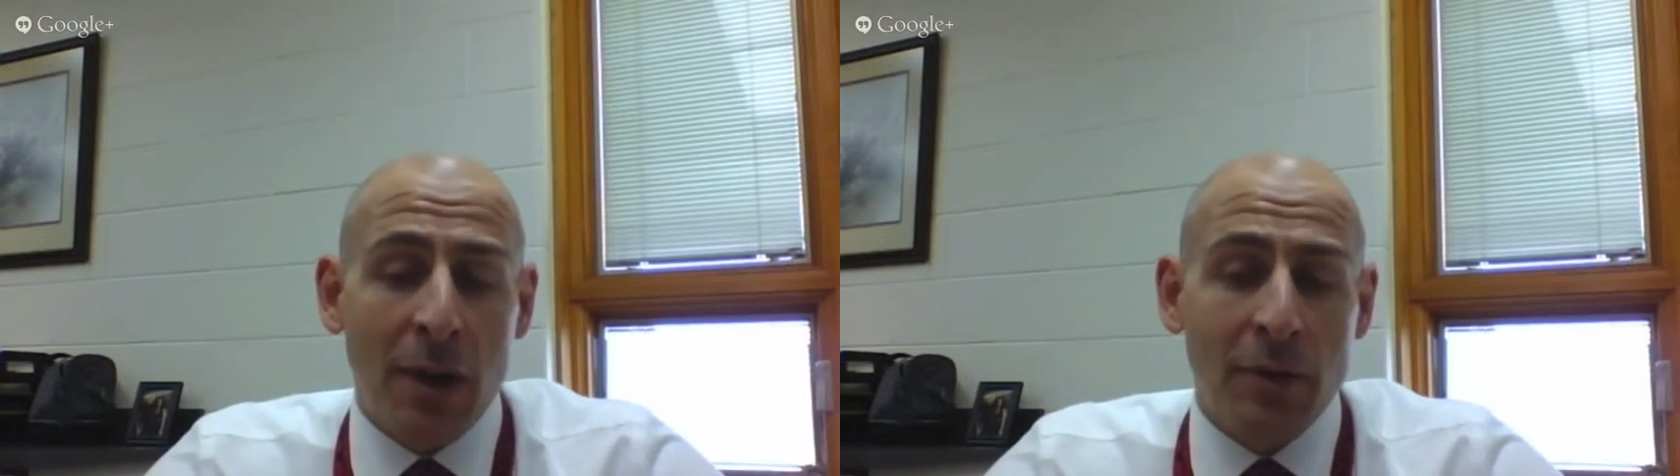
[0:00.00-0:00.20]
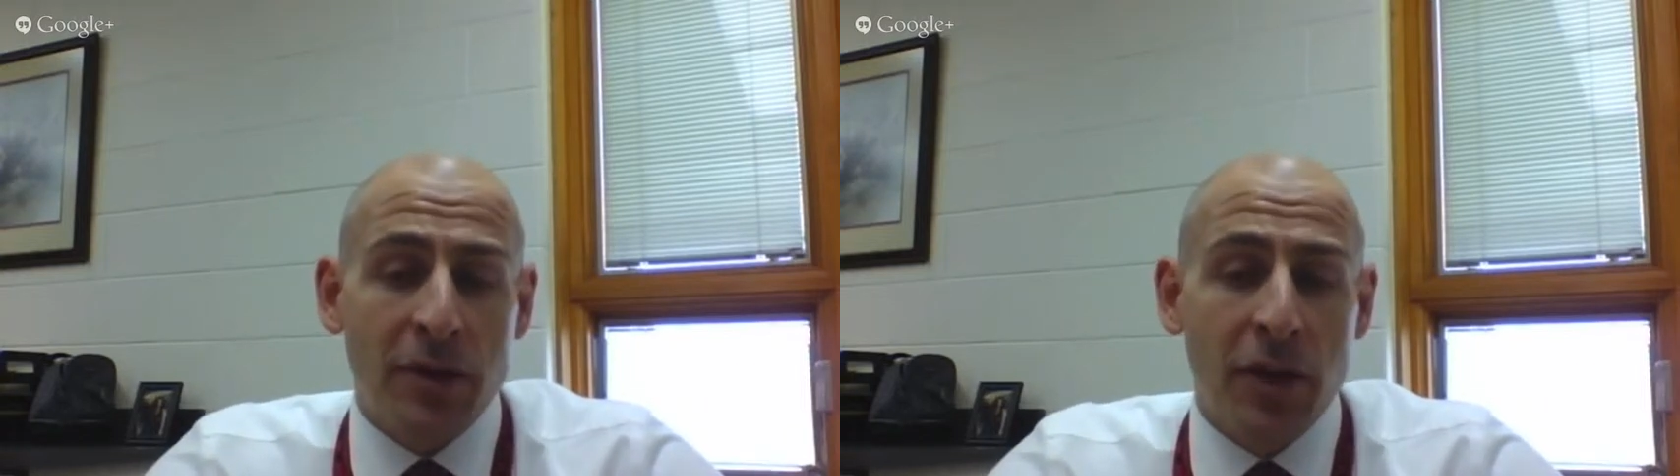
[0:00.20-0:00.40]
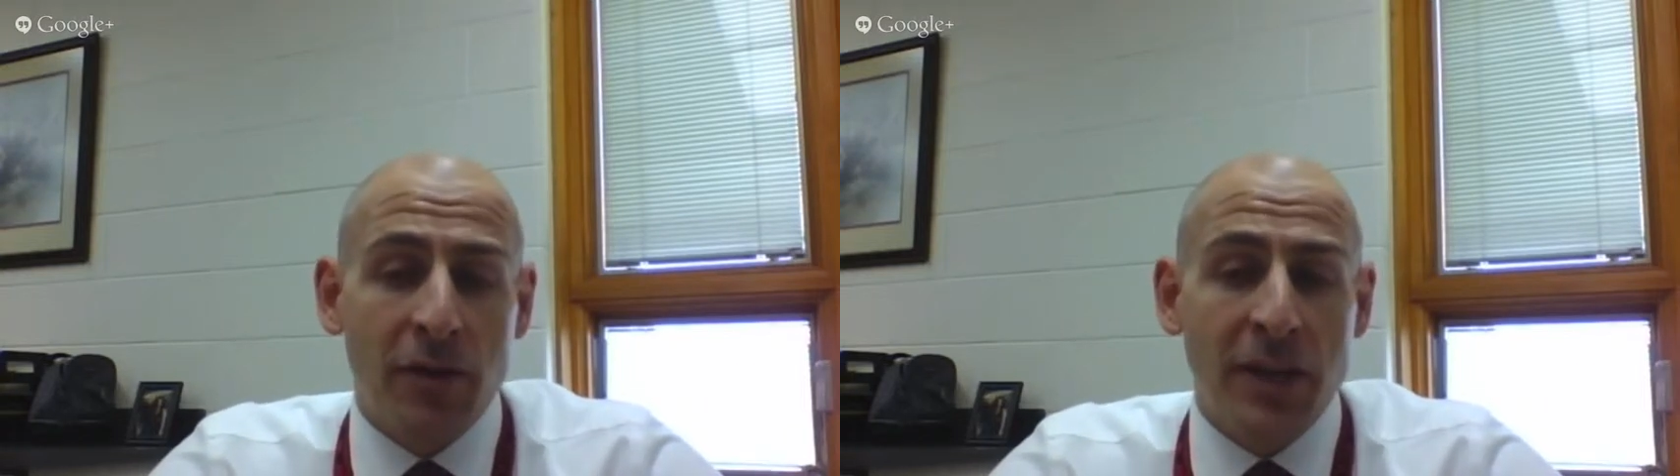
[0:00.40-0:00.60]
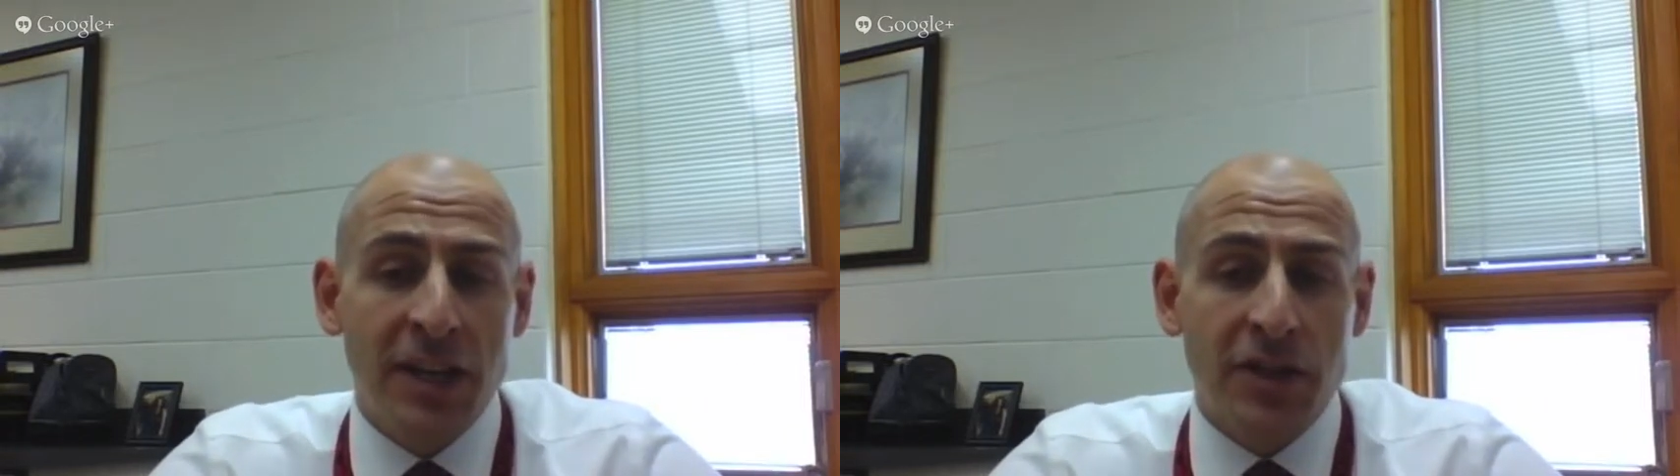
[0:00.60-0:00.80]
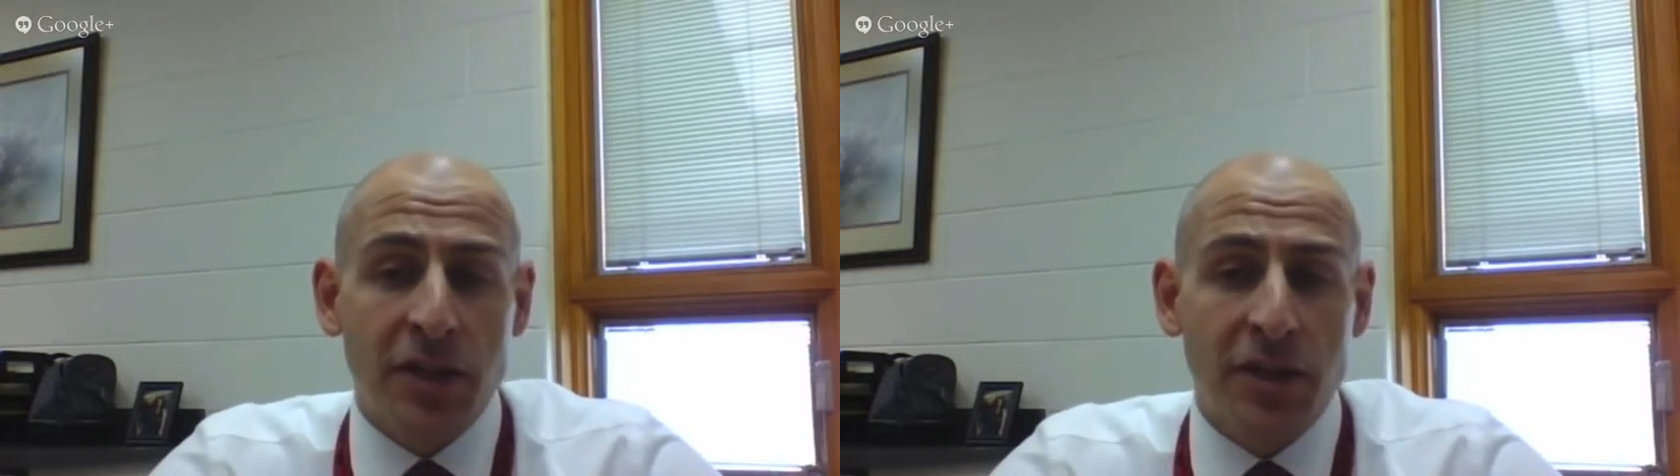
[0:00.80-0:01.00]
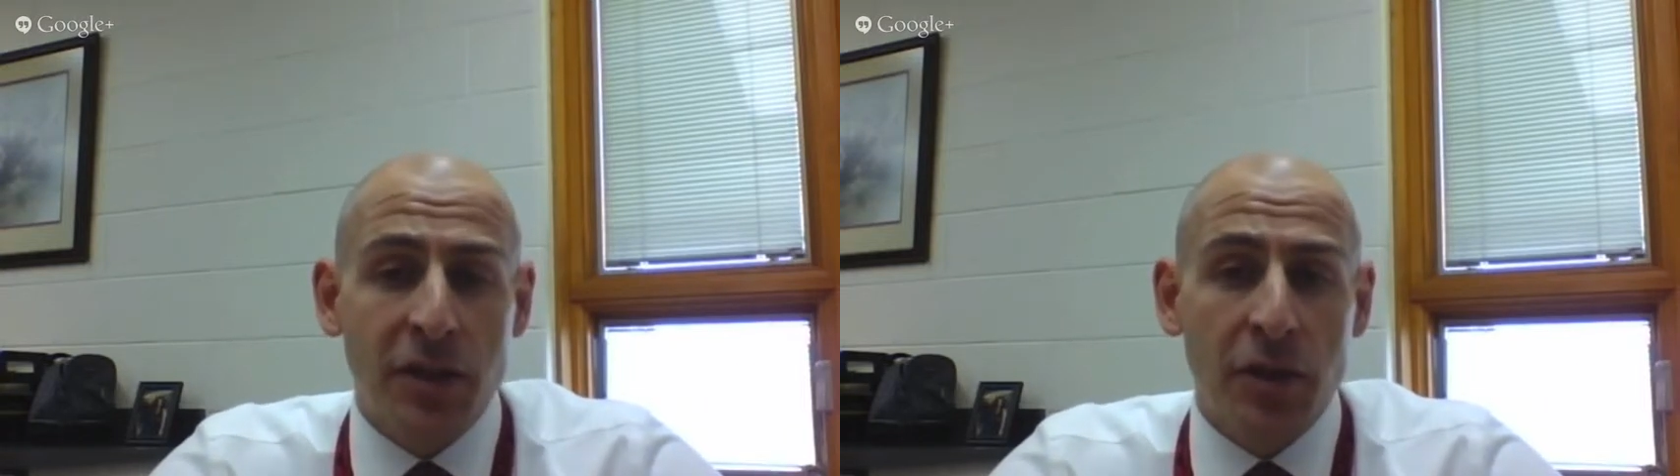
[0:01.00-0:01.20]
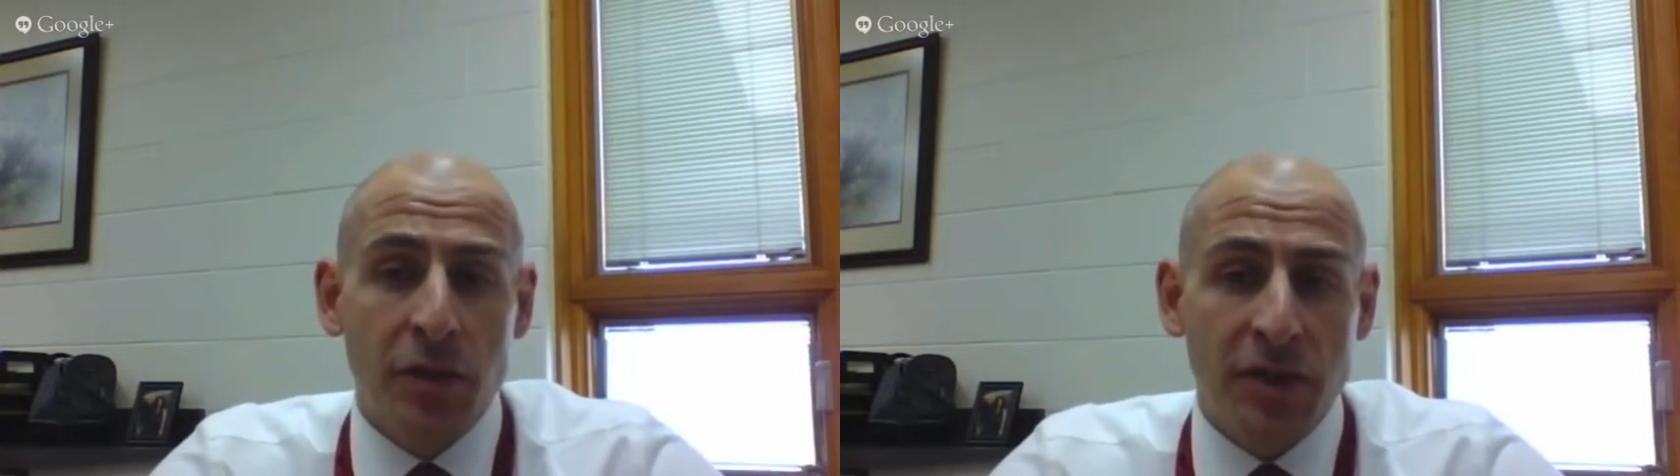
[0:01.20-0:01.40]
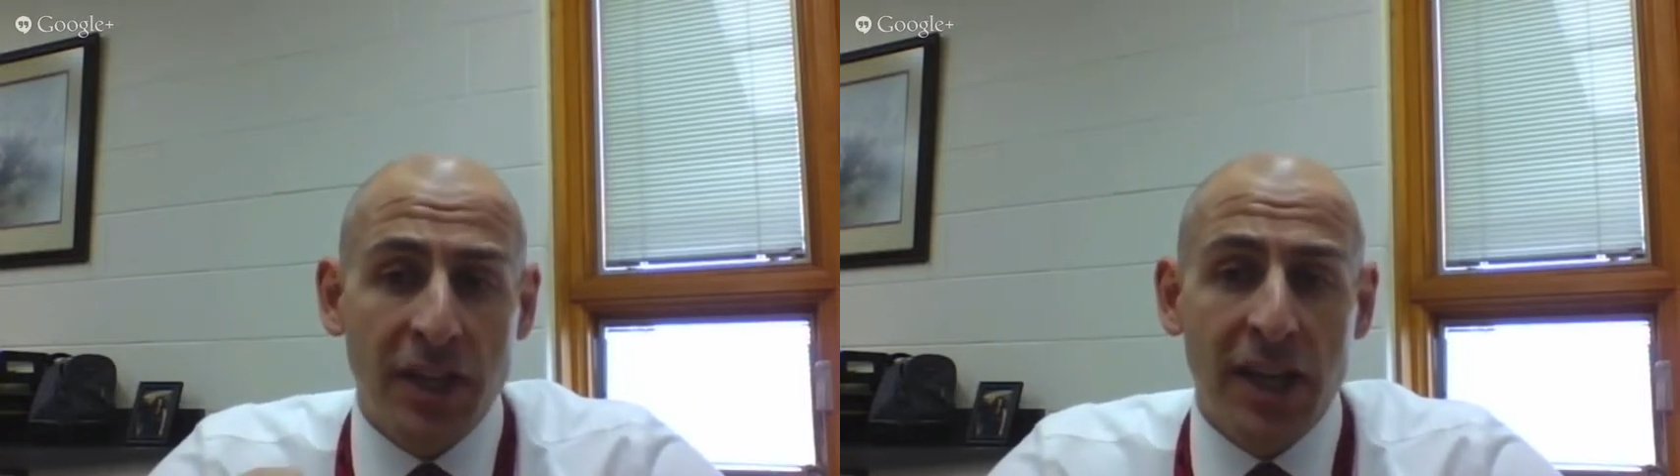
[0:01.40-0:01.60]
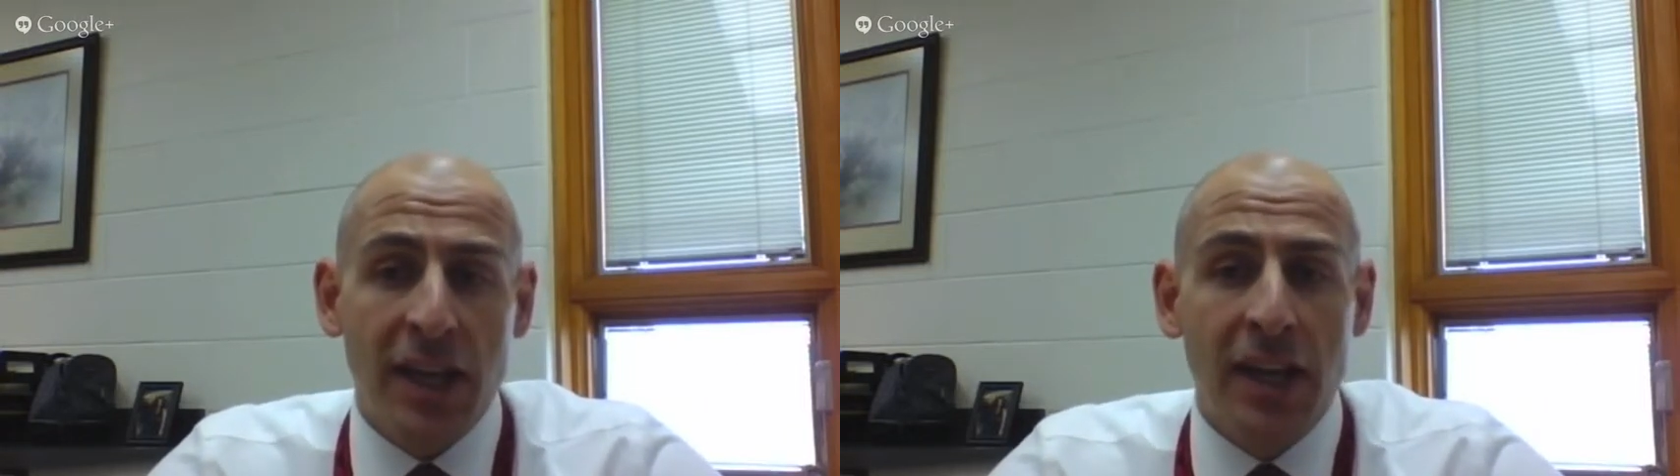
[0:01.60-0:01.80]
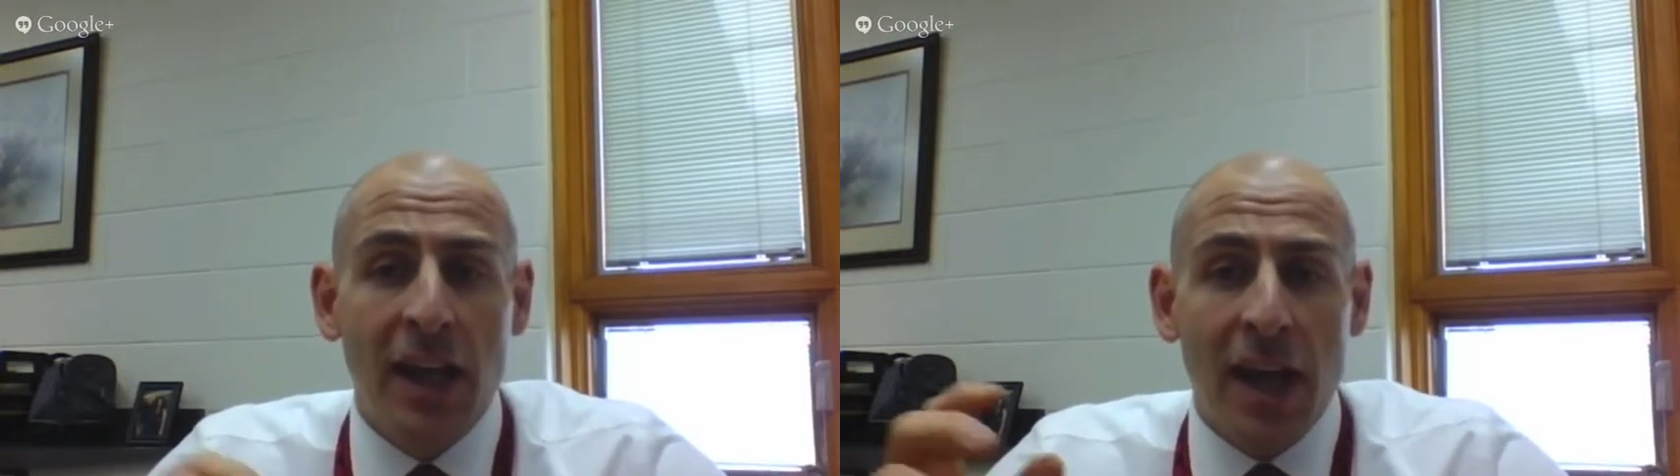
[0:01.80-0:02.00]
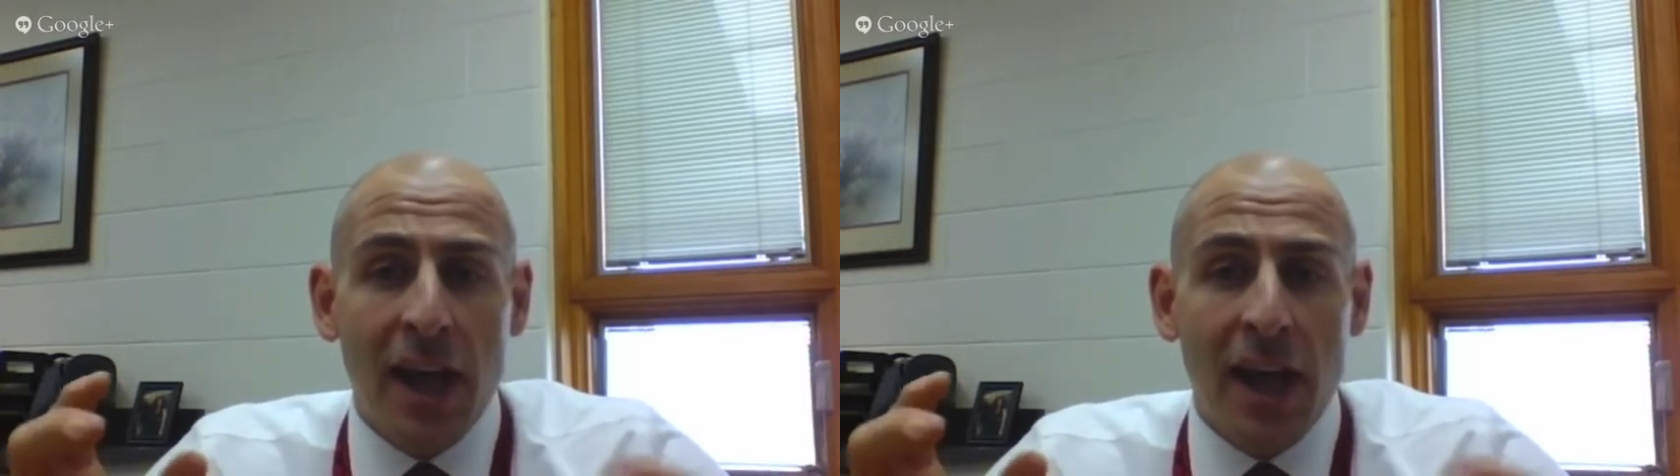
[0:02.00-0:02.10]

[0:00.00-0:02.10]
opportunity for teachers to see it,